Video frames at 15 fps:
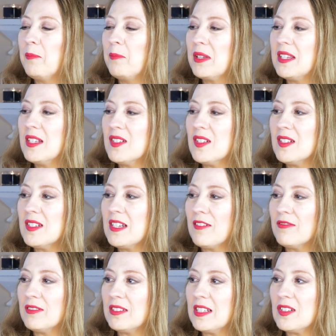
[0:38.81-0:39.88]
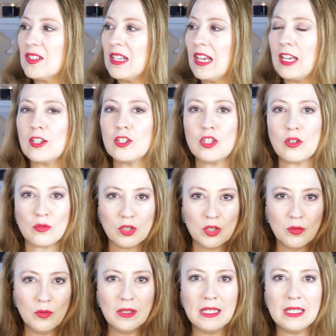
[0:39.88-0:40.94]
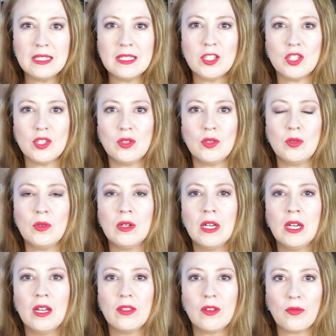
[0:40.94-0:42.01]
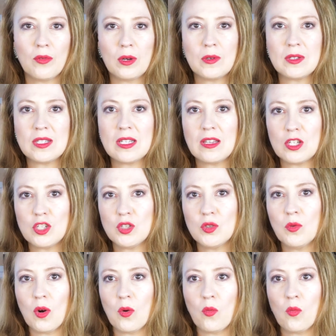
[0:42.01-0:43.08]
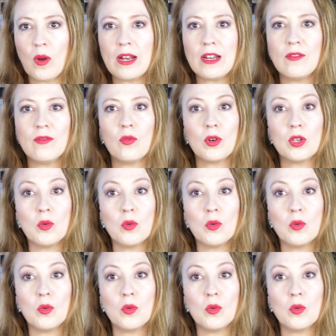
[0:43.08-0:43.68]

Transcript: but this is definitely saying, you know, tune into the frequency that you are ready for.